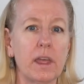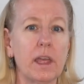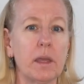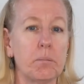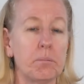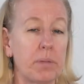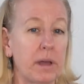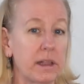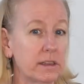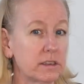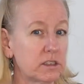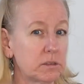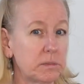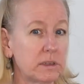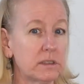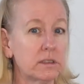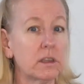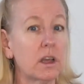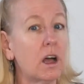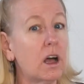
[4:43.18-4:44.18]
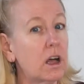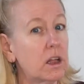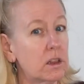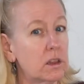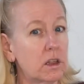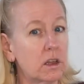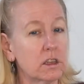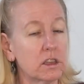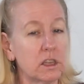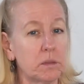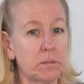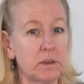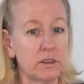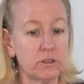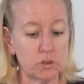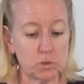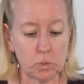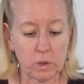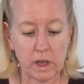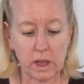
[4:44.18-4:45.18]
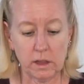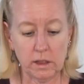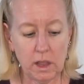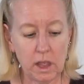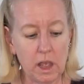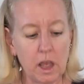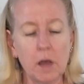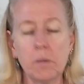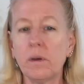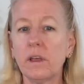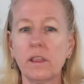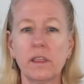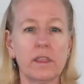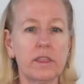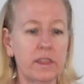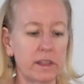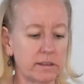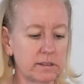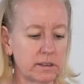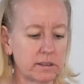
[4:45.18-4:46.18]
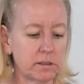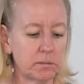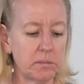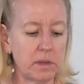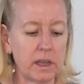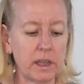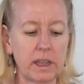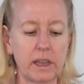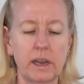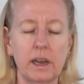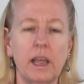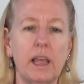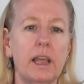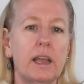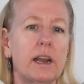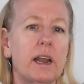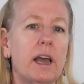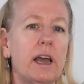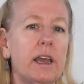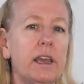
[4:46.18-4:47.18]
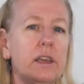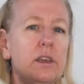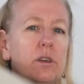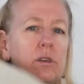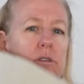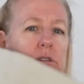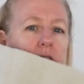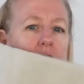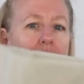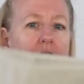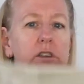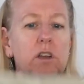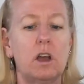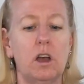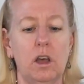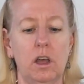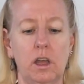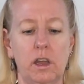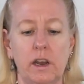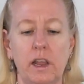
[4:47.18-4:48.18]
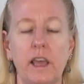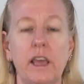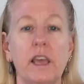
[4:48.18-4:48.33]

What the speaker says: embellishments along them as well, but this is mine, and I used it on